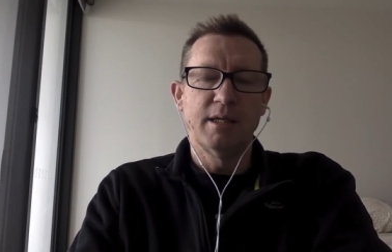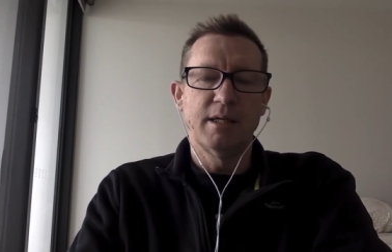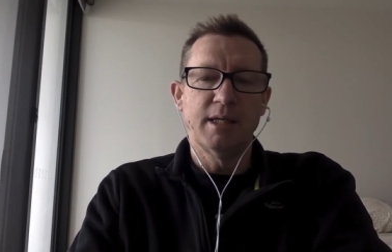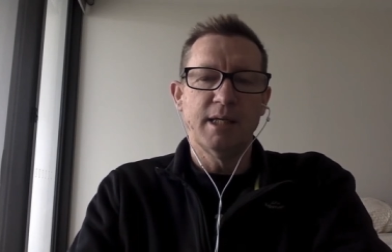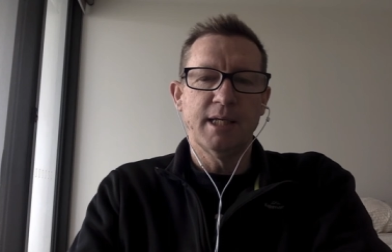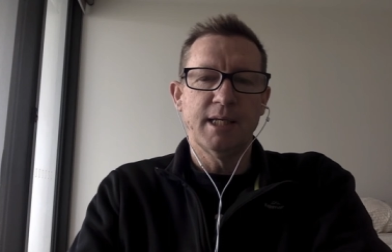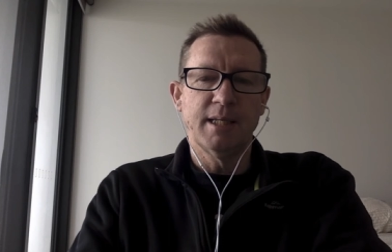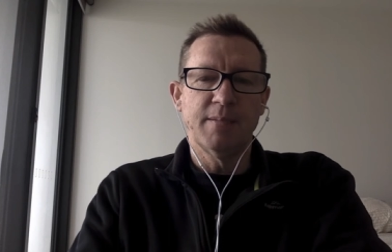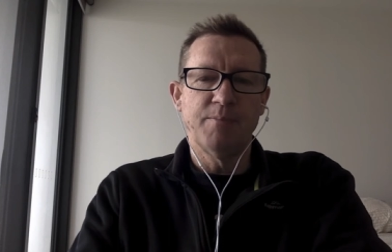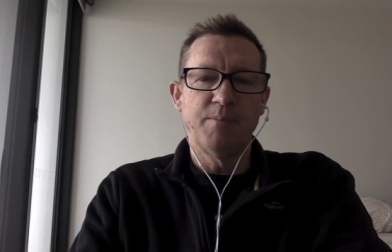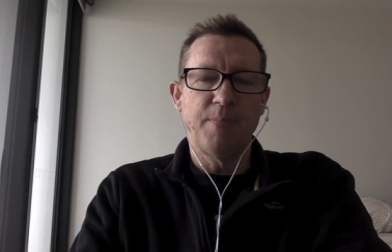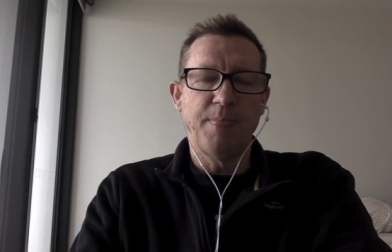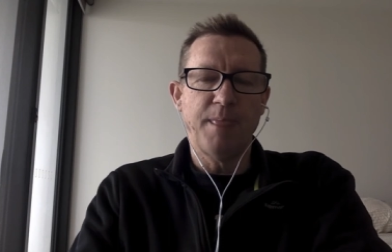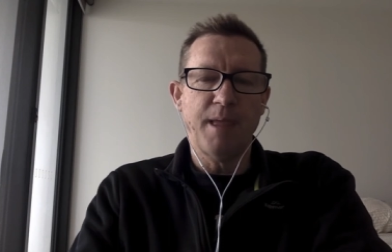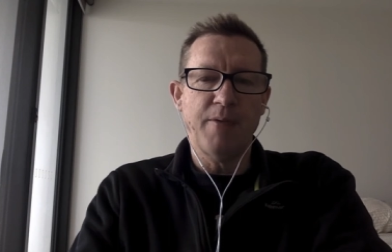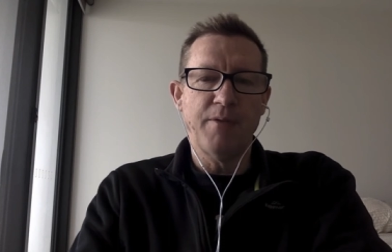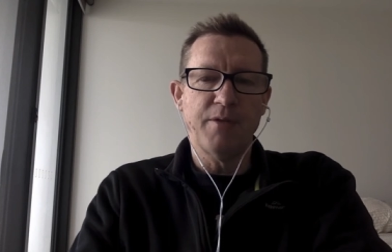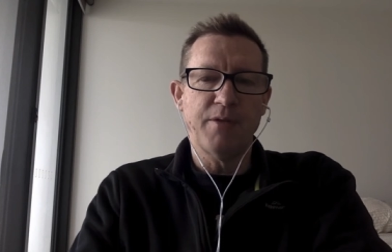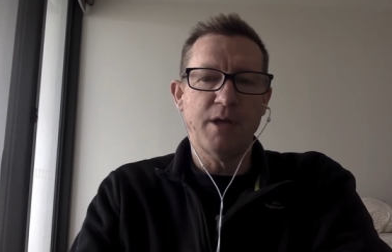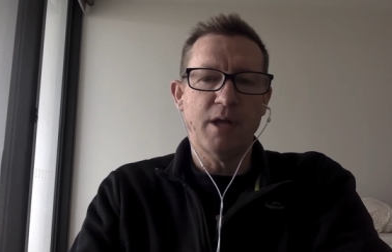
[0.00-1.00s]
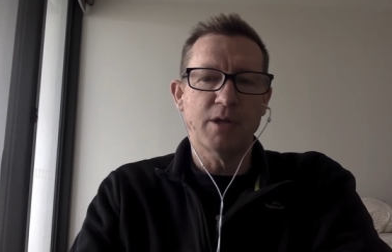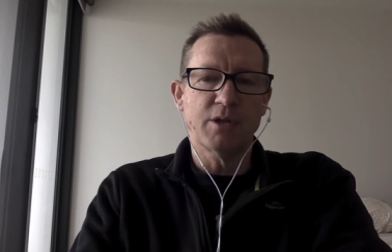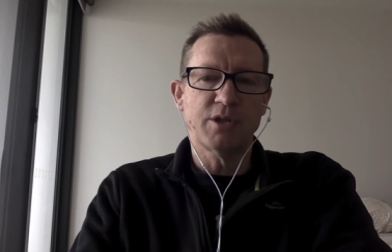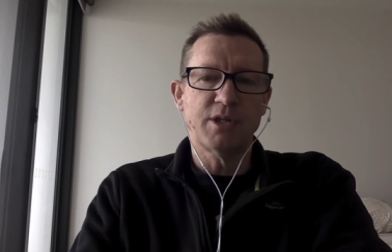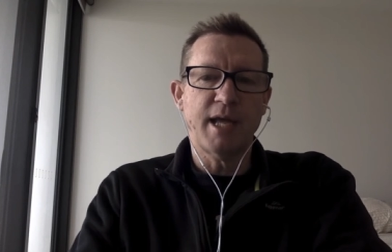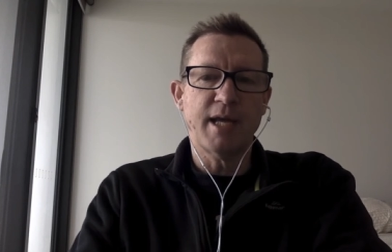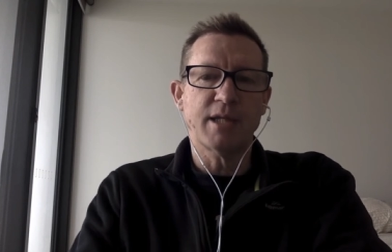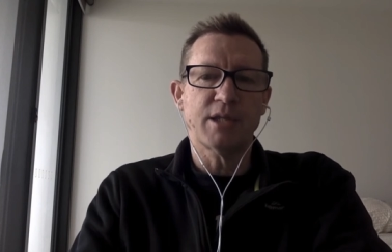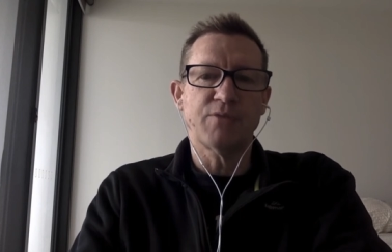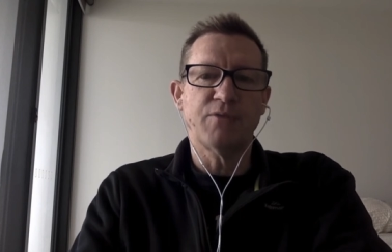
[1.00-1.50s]
um, and that they'll
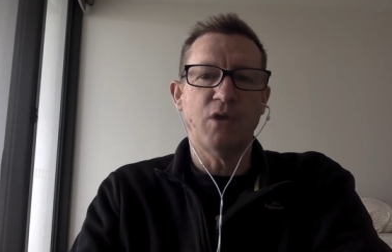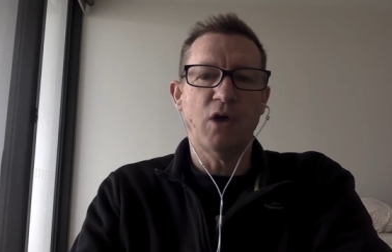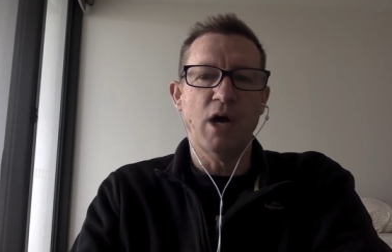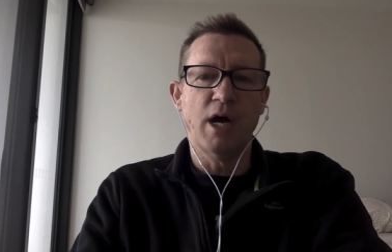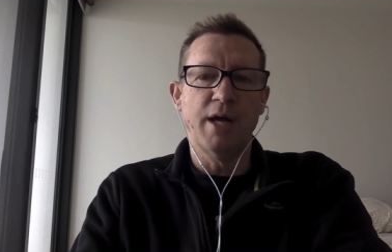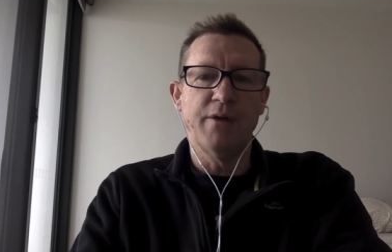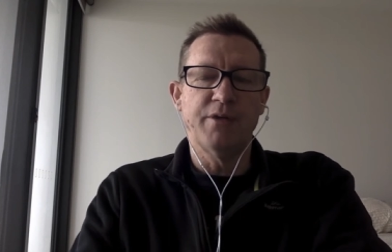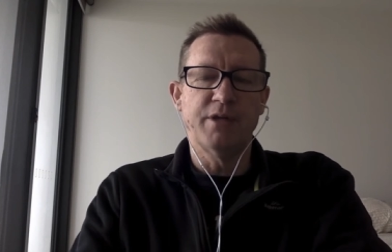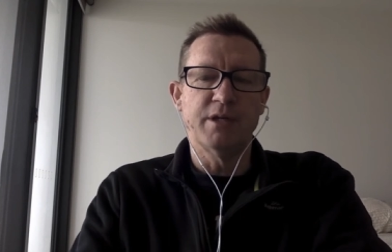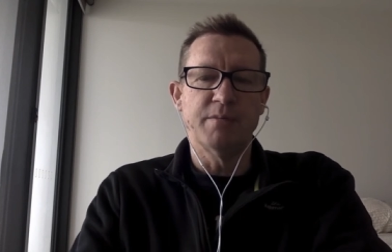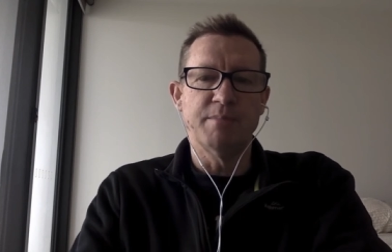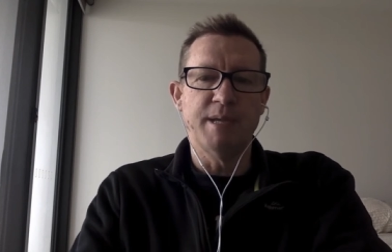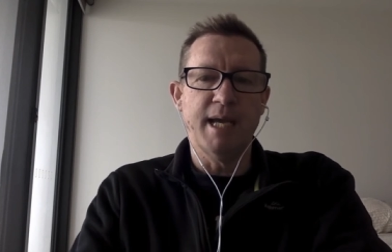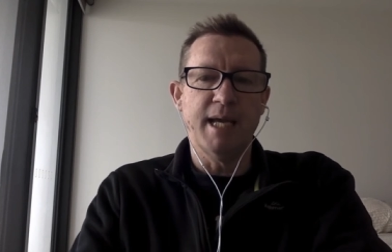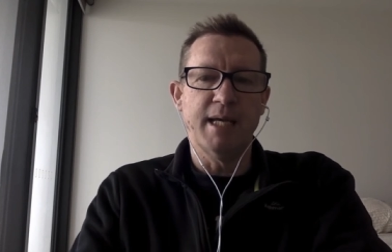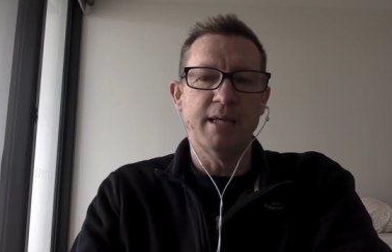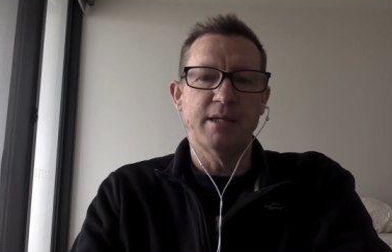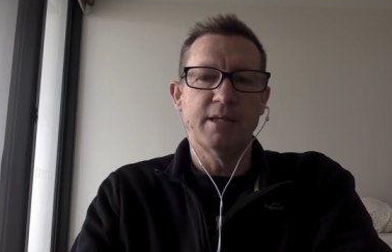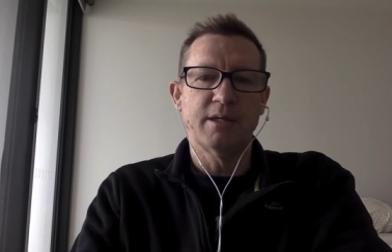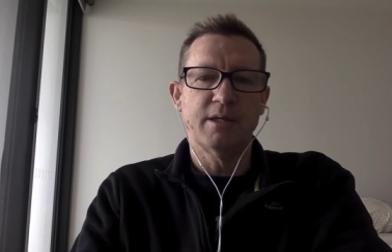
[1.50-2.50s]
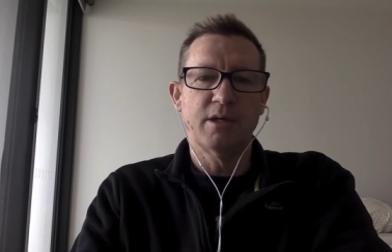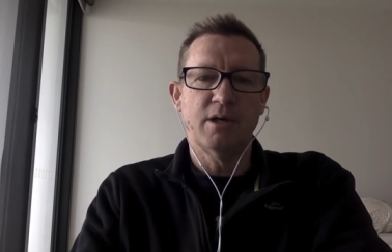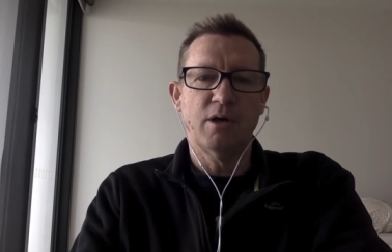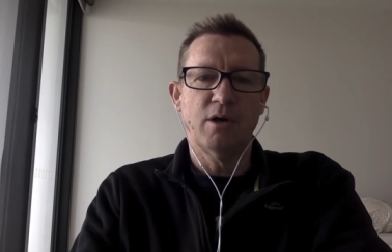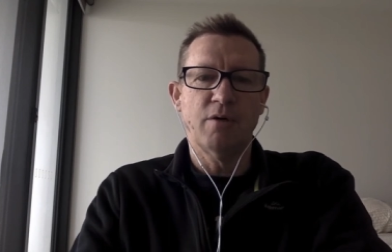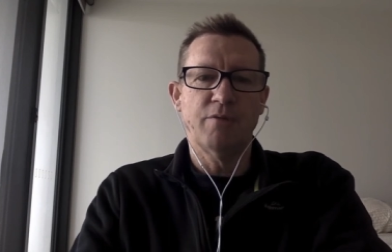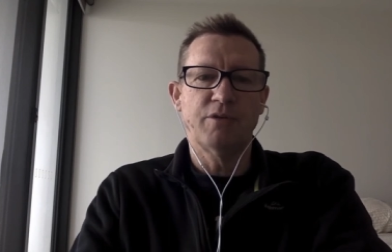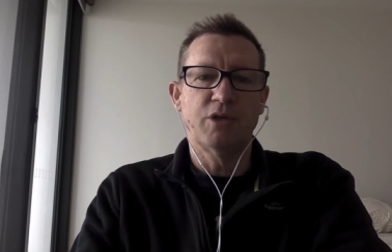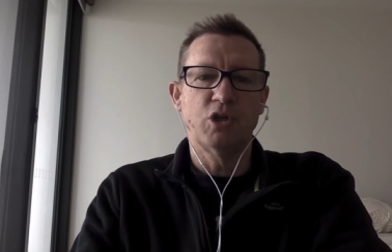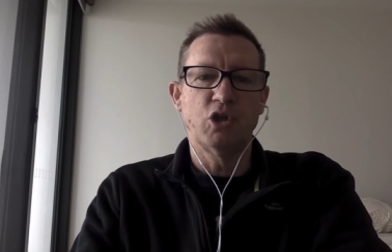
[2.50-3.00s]
satisfy the demand
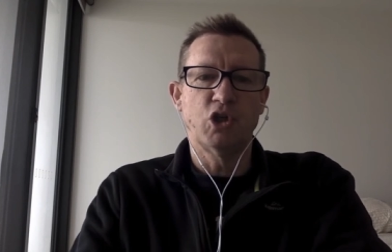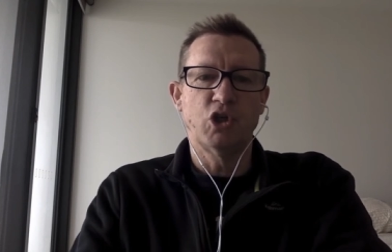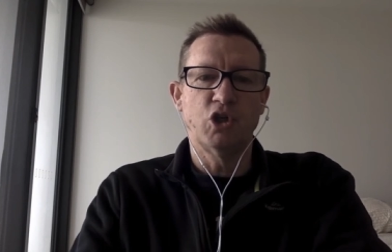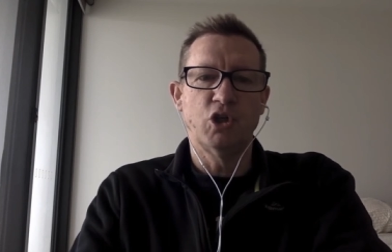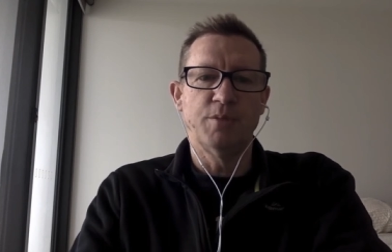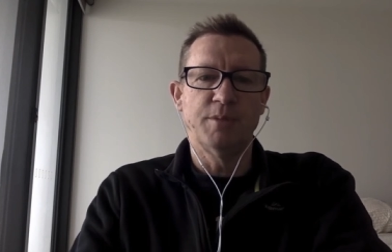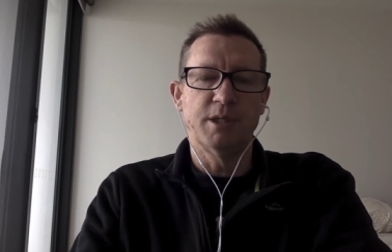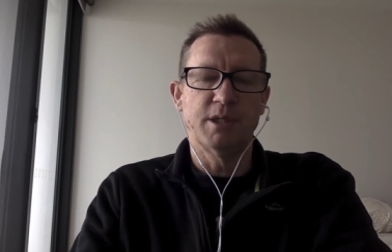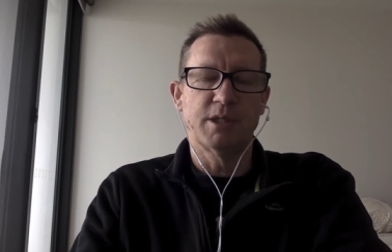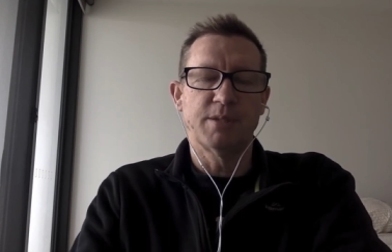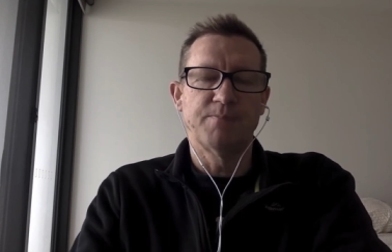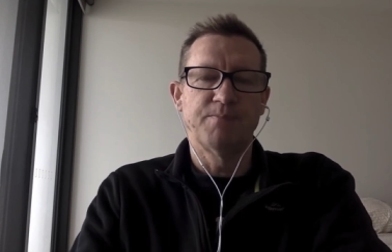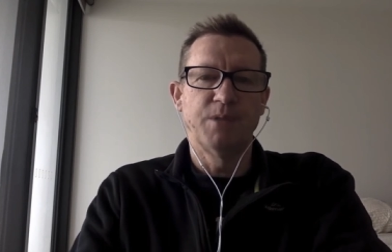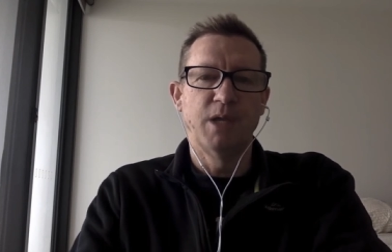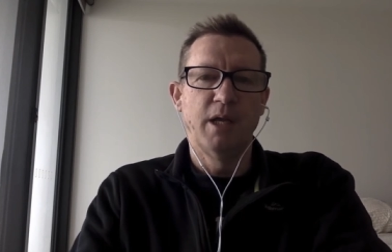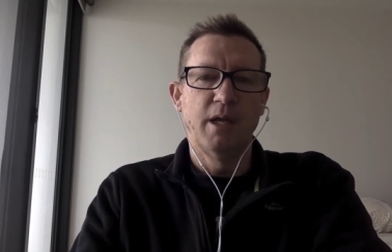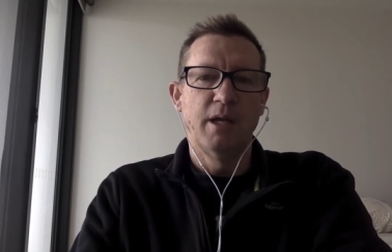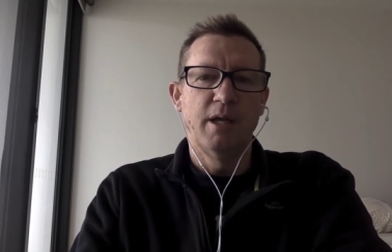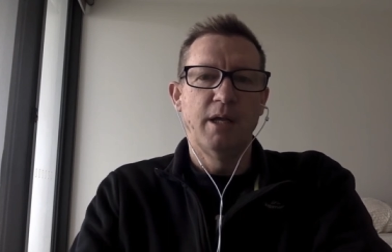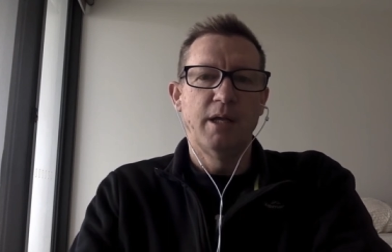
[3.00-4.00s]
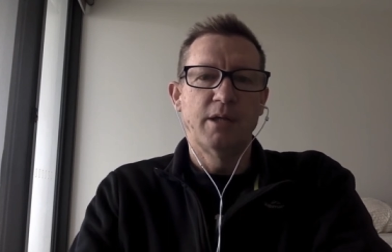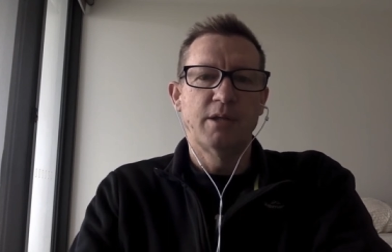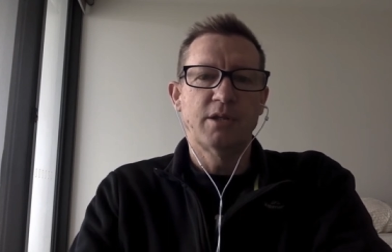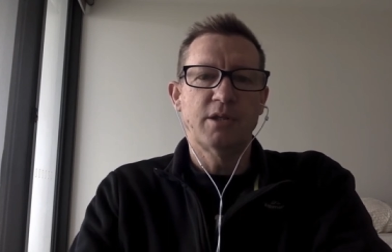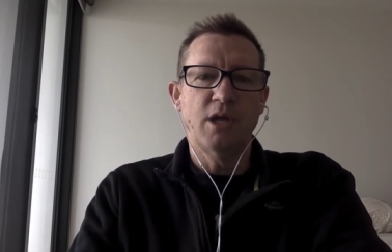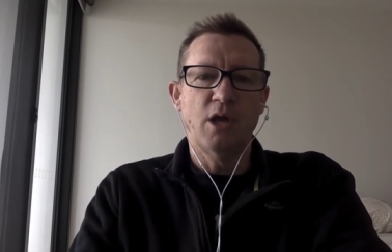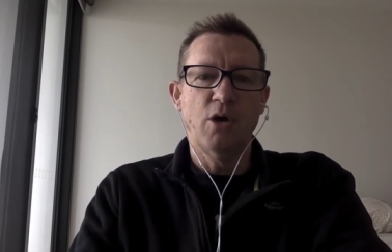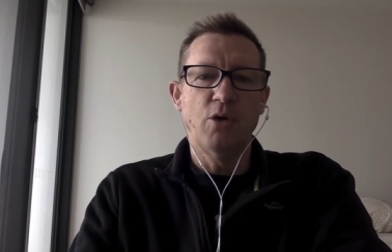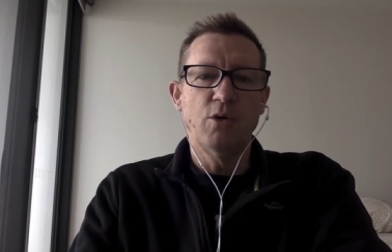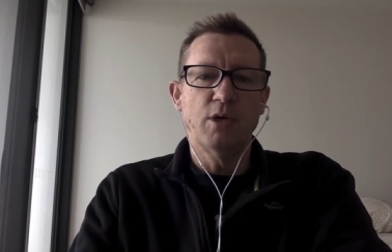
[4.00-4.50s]
of consumers.
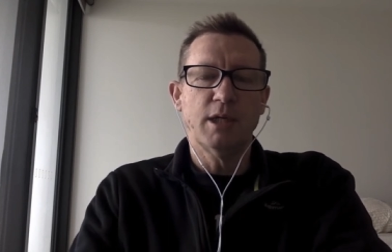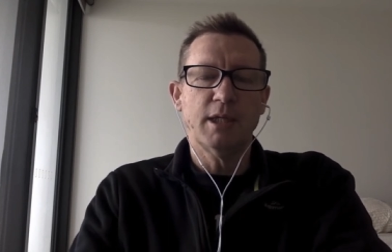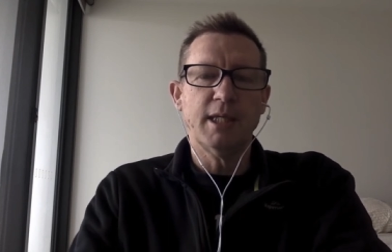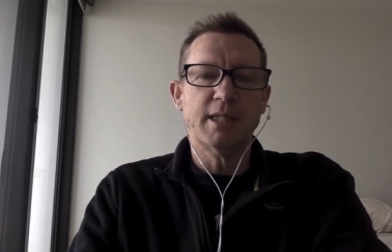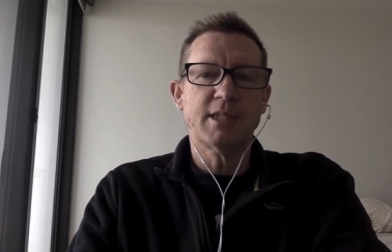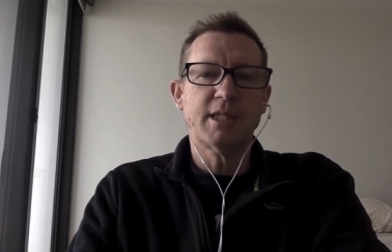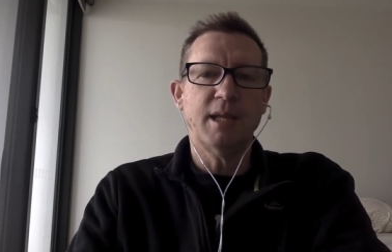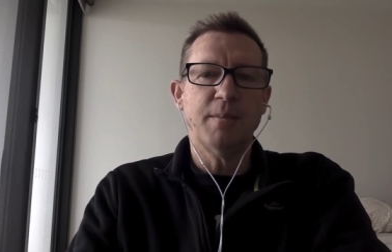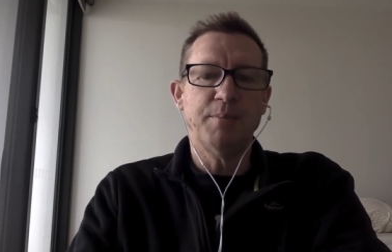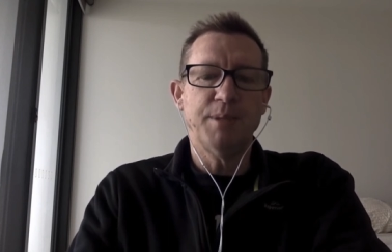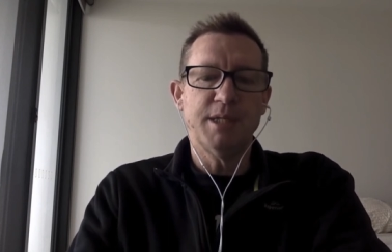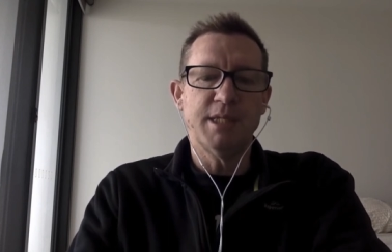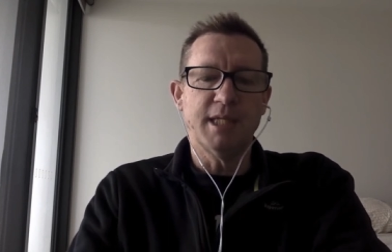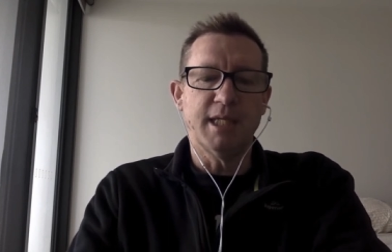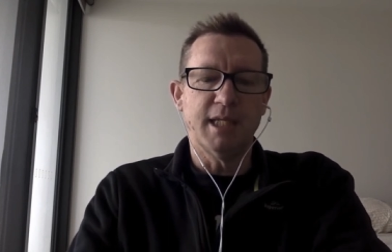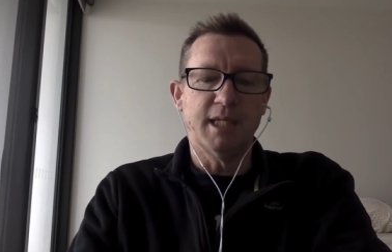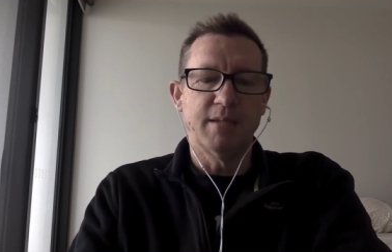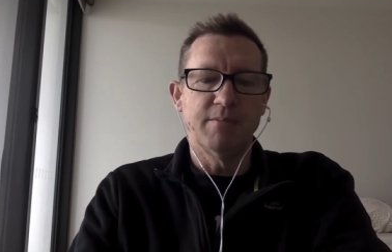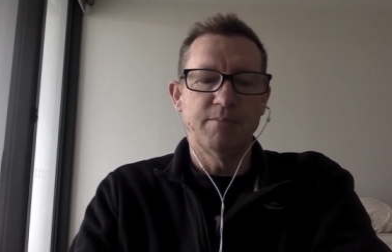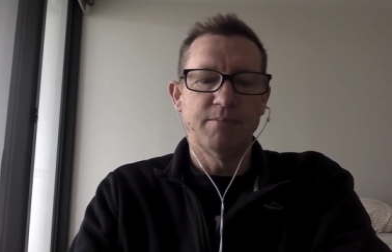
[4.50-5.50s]
So let's get busy.